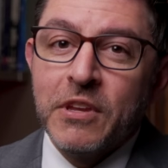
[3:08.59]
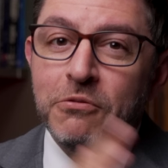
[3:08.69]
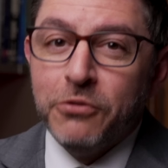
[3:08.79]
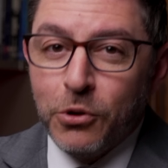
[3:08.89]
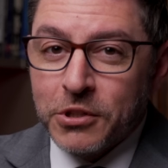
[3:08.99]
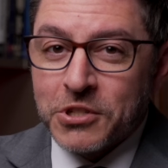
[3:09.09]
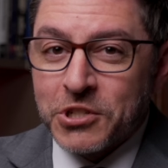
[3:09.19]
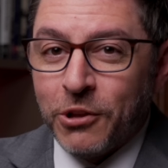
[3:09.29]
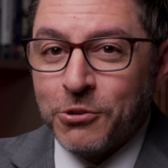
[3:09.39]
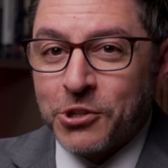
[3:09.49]
Full
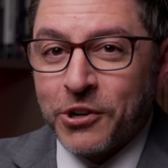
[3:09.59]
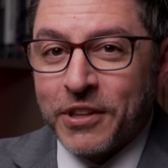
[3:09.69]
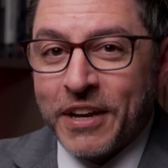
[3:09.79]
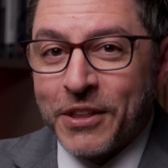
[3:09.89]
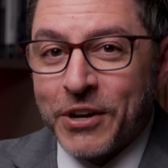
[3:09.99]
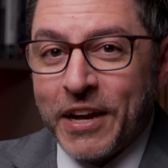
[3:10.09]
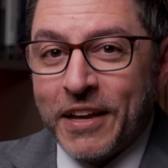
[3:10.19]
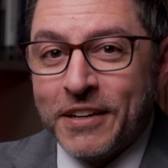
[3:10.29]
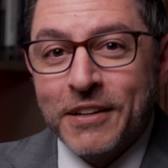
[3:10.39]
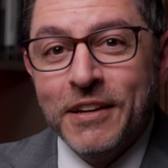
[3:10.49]
disclosure, on the other
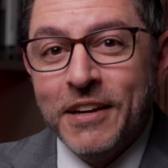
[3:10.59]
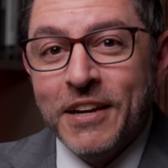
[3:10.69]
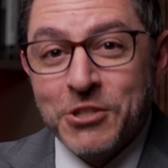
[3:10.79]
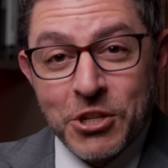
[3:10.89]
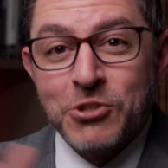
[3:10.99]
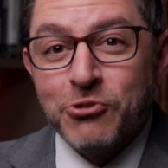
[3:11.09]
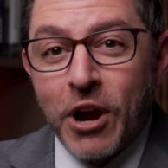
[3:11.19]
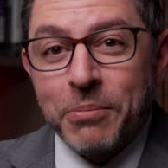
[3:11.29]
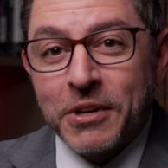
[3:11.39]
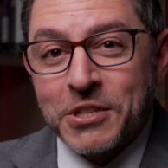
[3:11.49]
hand, is just
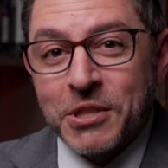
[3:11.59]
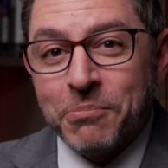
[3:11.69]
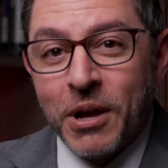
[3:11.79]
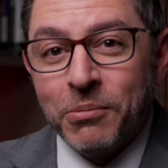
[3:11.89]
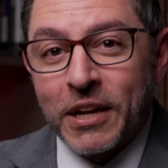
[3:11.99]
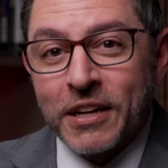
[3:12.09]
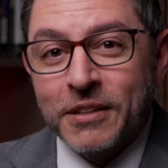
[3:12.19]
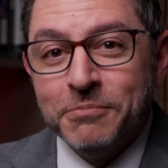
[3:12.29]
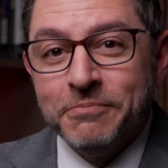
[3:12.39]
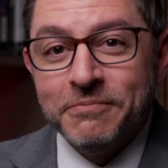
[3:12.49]
dropping it to the public.
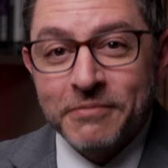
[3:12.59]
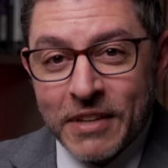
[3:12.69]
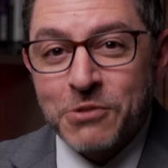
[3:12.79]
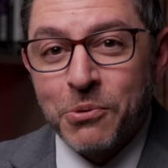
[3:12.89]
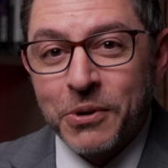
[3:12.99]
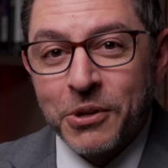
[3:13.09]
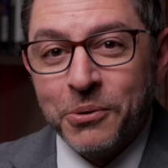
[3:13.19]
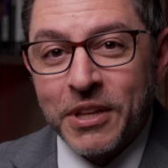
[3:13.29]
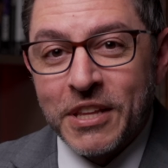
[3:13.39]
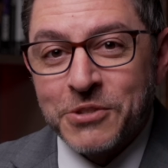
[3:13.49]
That's what we're
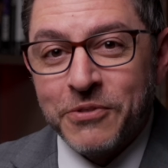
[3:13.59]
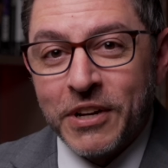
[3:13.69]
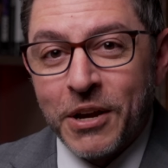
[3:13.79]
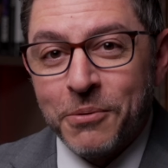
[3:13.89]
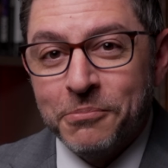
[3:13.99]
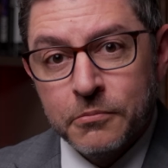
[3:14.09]
doing in this video.